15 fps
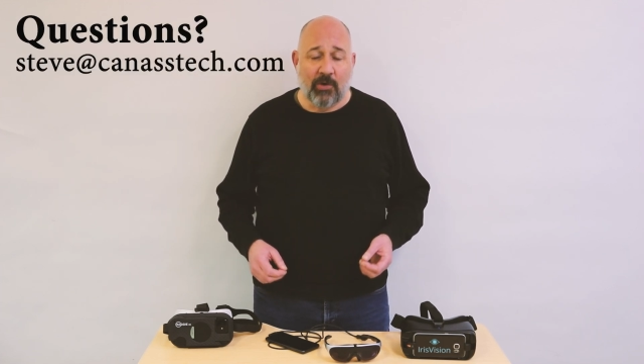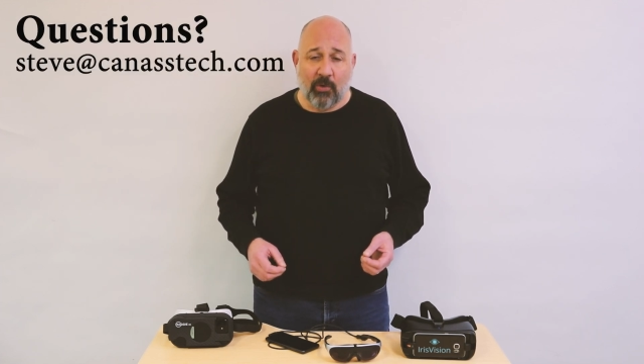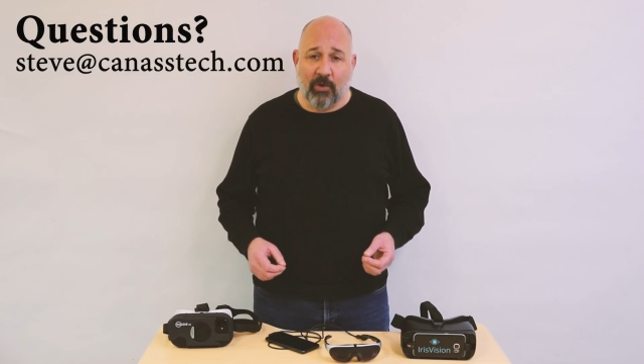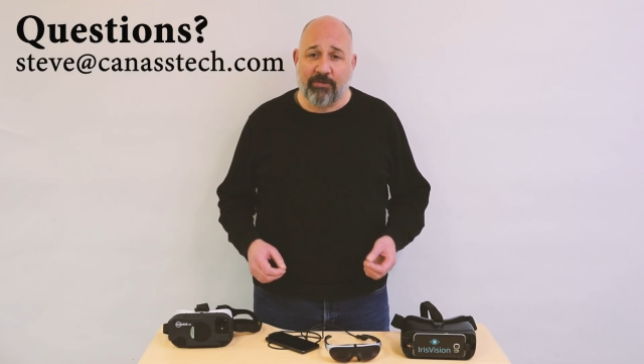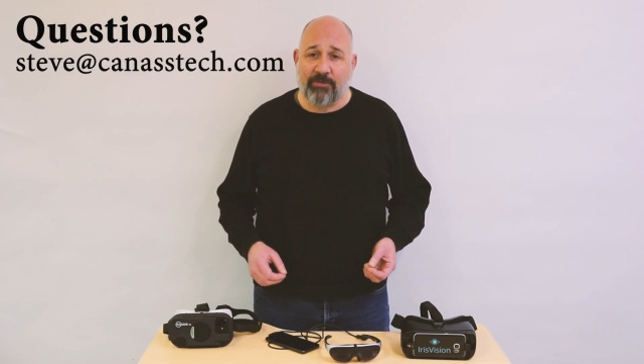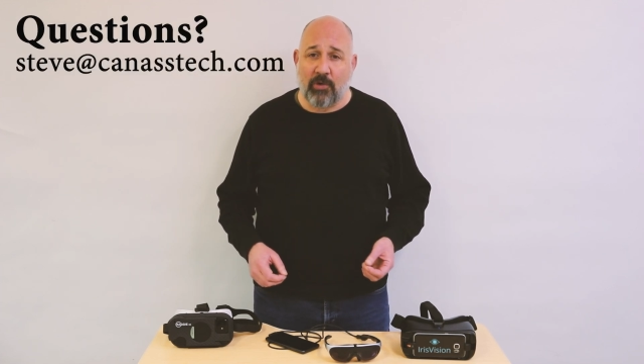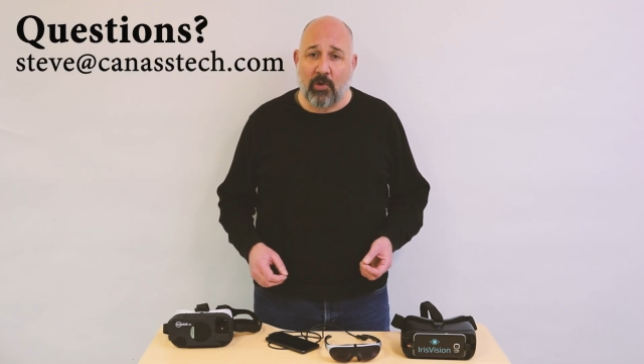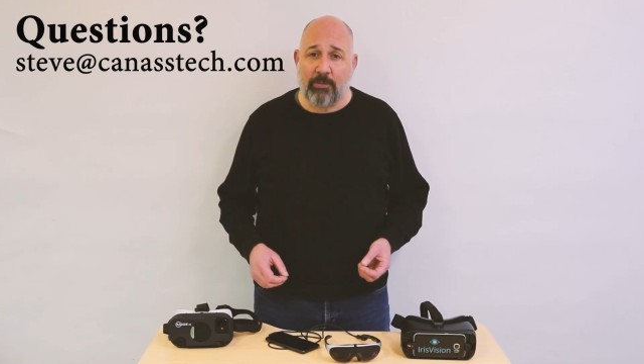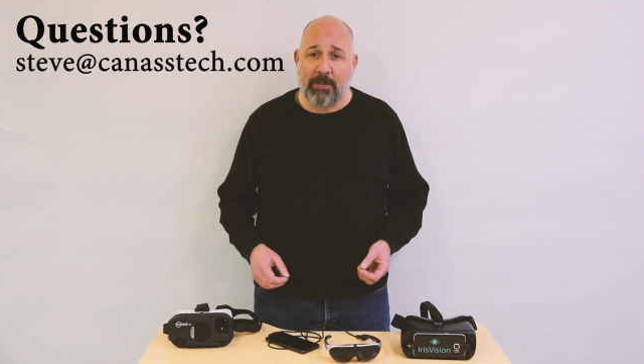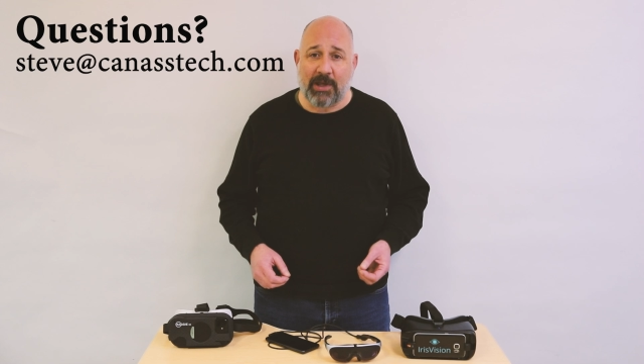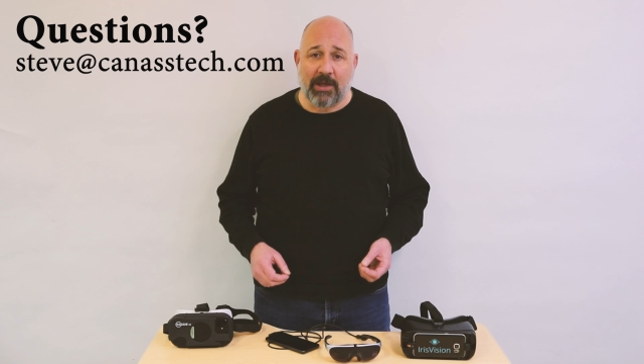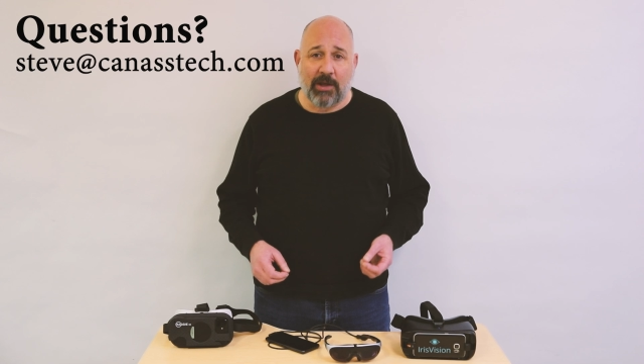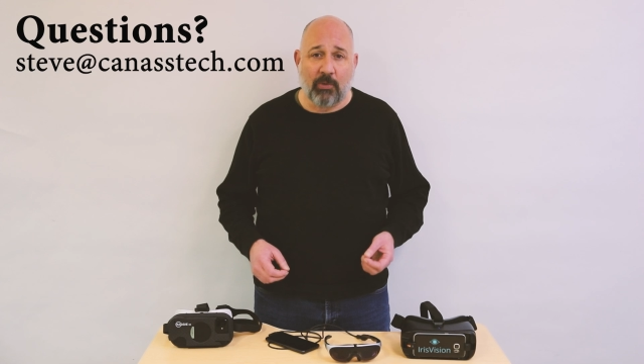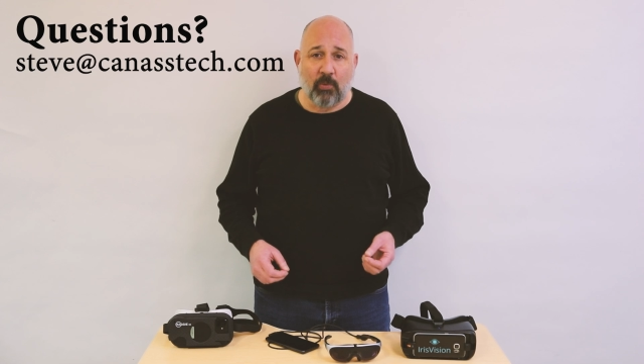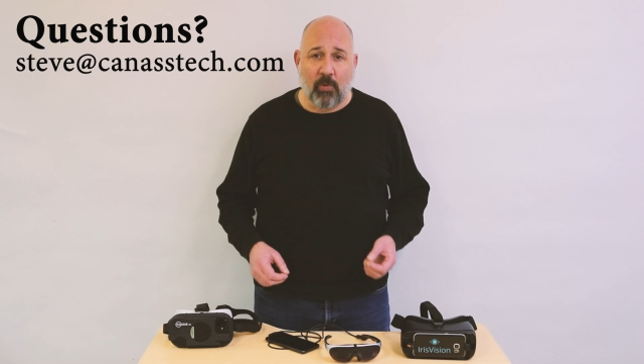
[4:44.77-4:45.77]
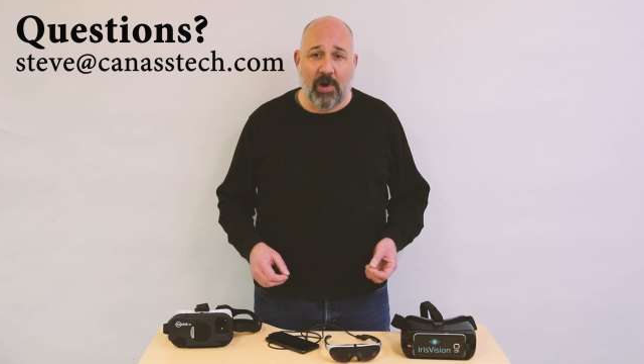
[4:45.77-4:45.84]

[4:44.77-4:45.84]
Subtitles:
or phone me at